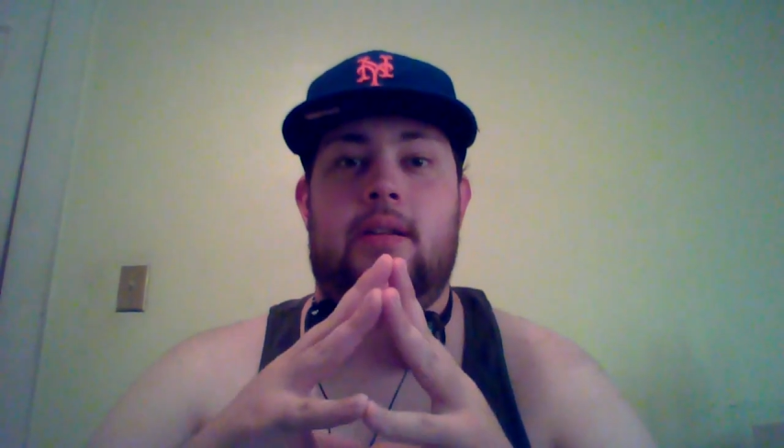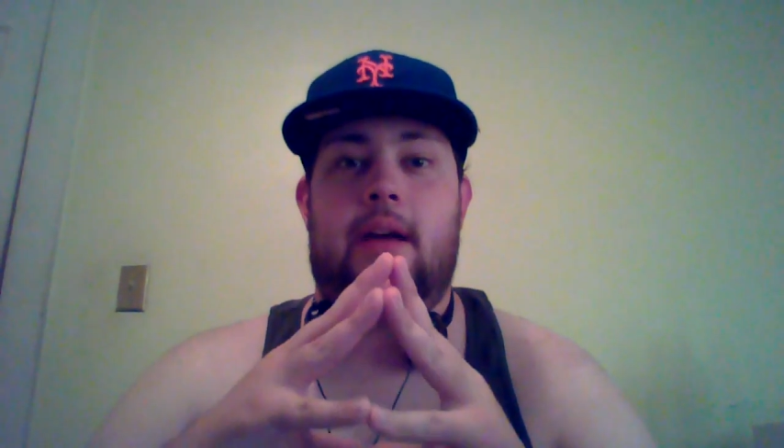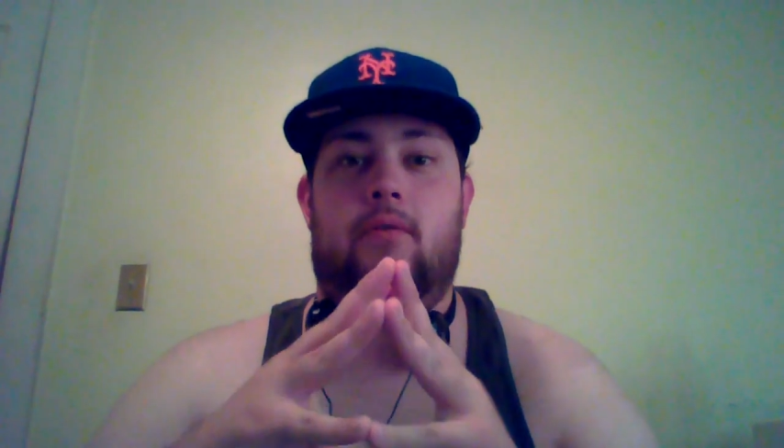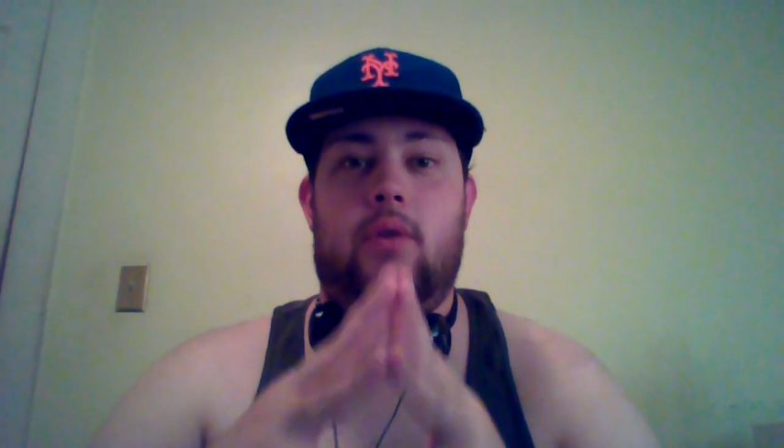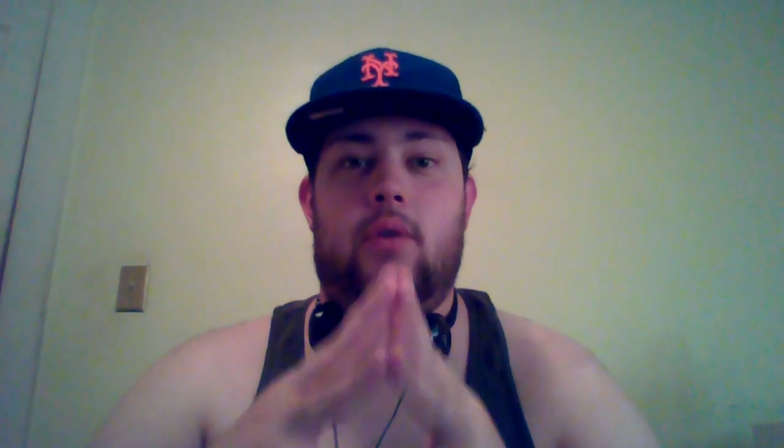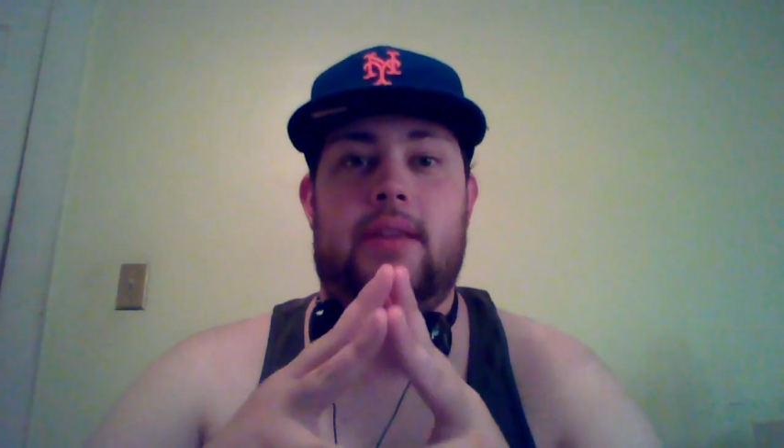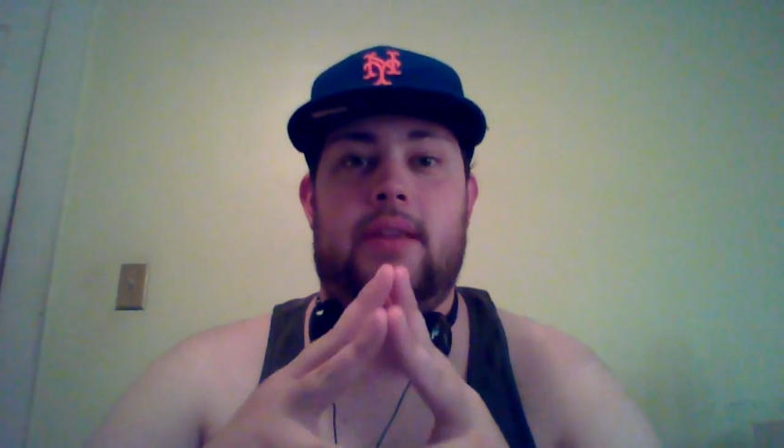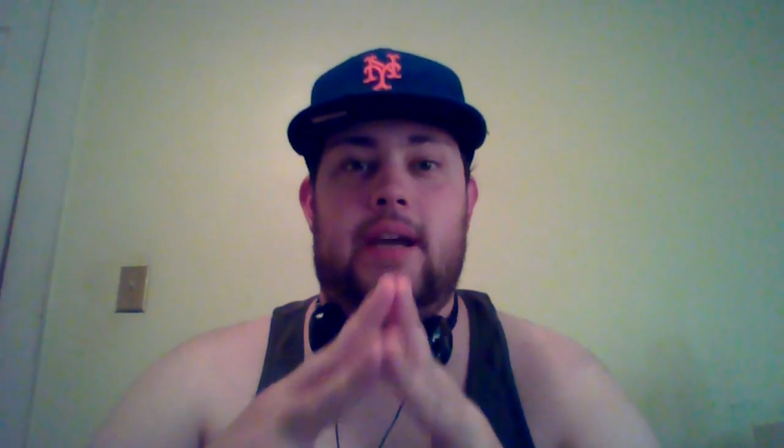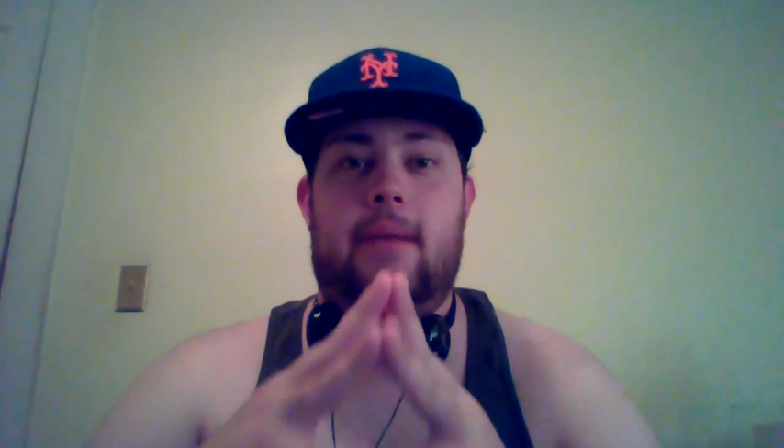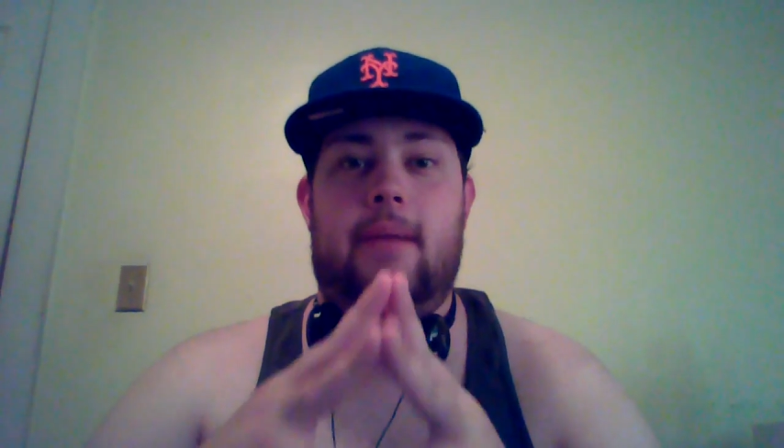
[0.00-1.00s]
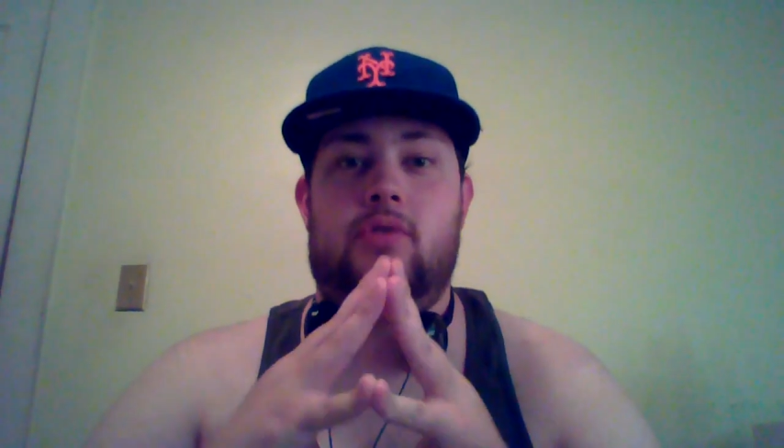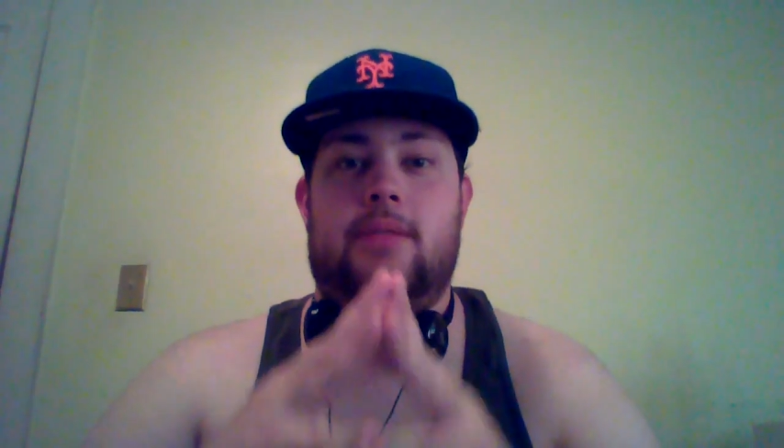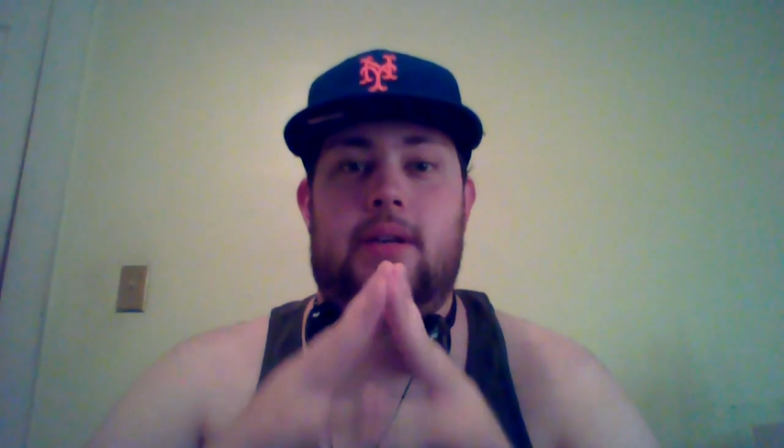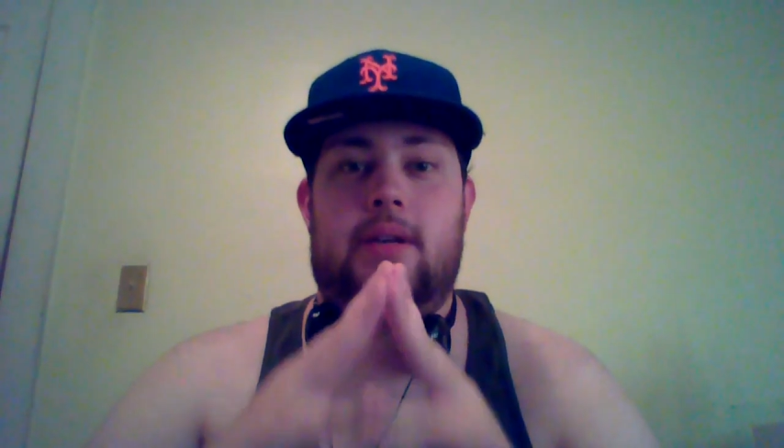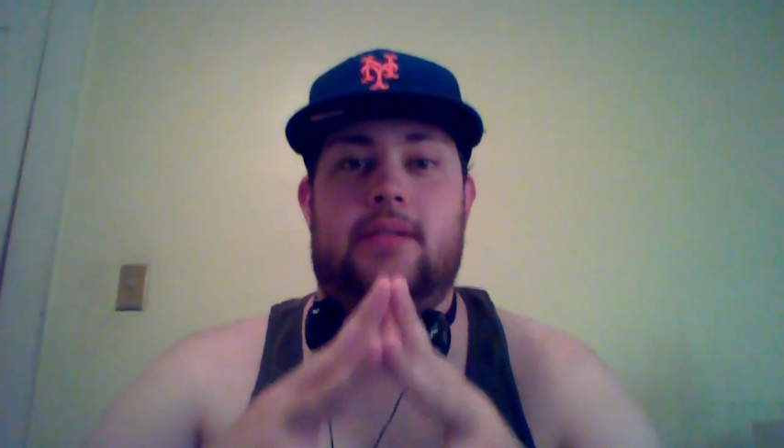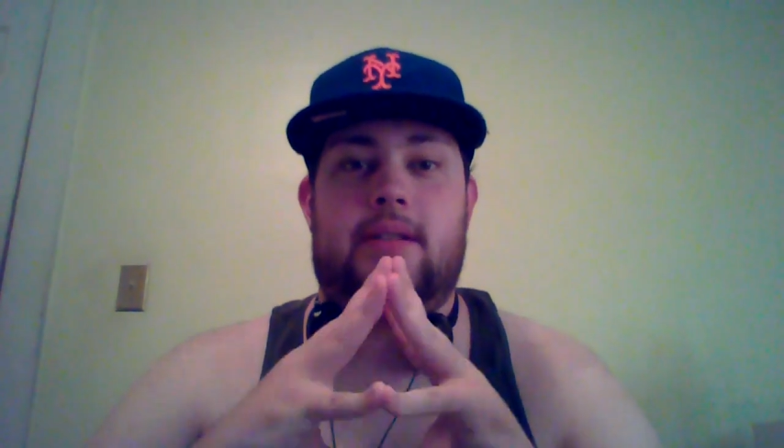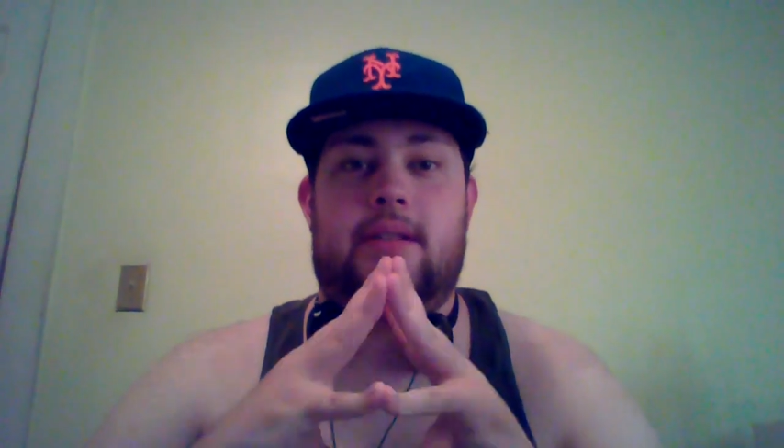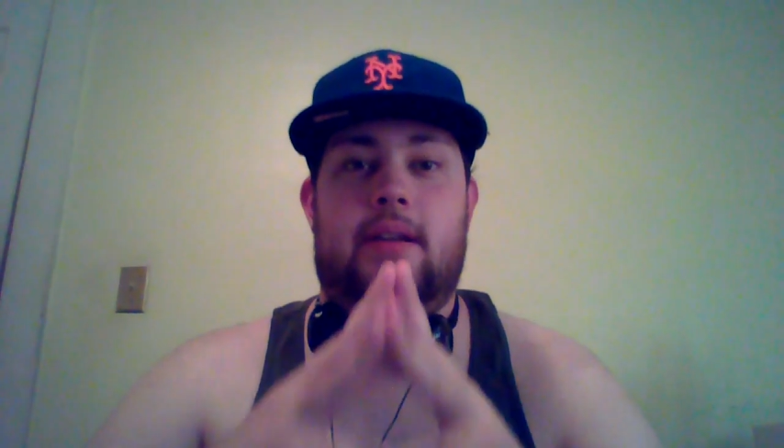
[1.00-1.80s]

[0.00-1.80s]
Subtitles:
have quit the game just because